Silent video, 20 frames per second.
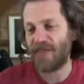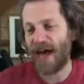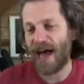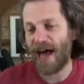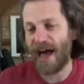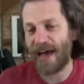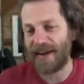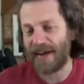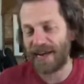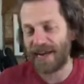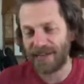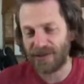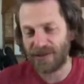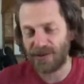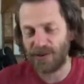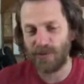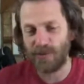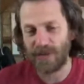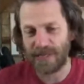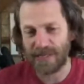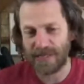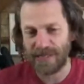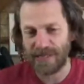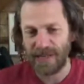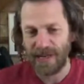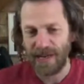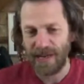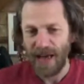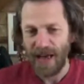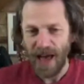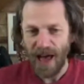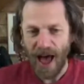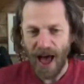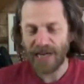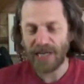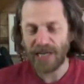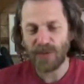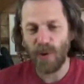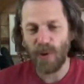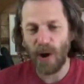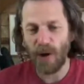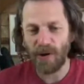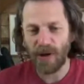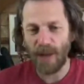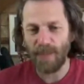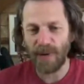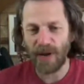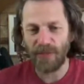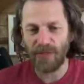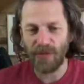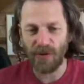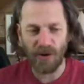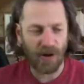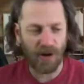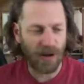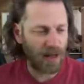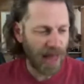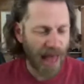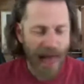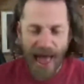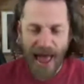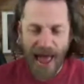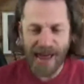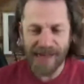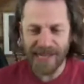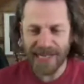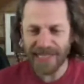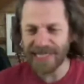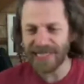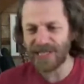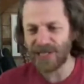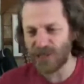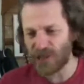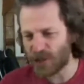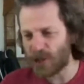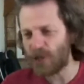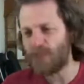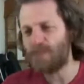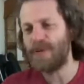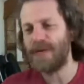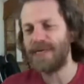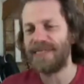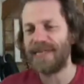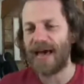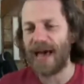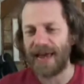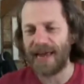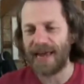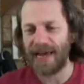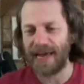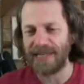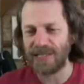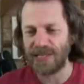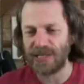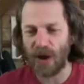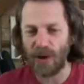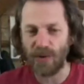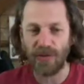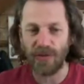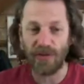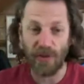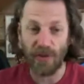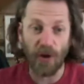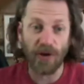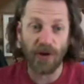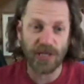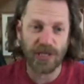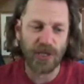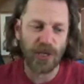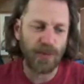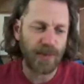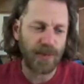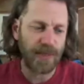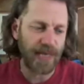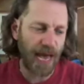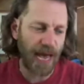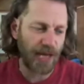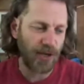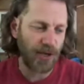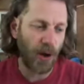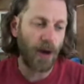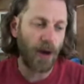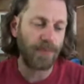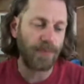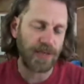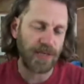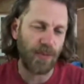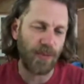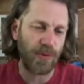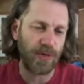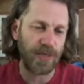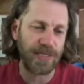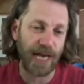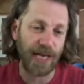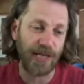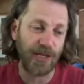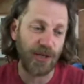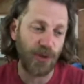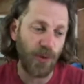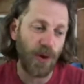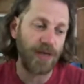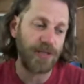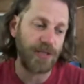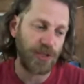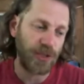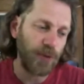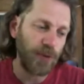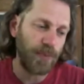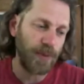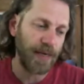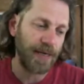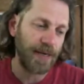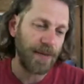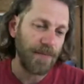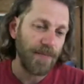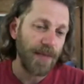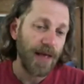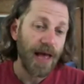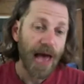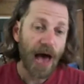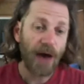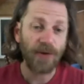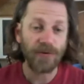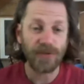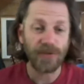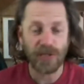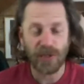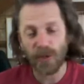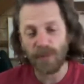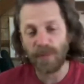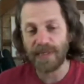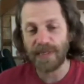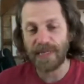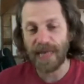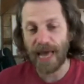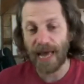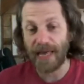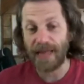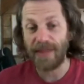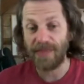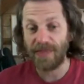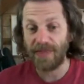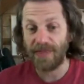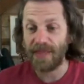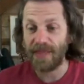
that, and I called this. I just woke up and I thought, hey, this is Stupid Day, and so on a Stupid Day, you got someone to say you are stupid, and on Stupid Day,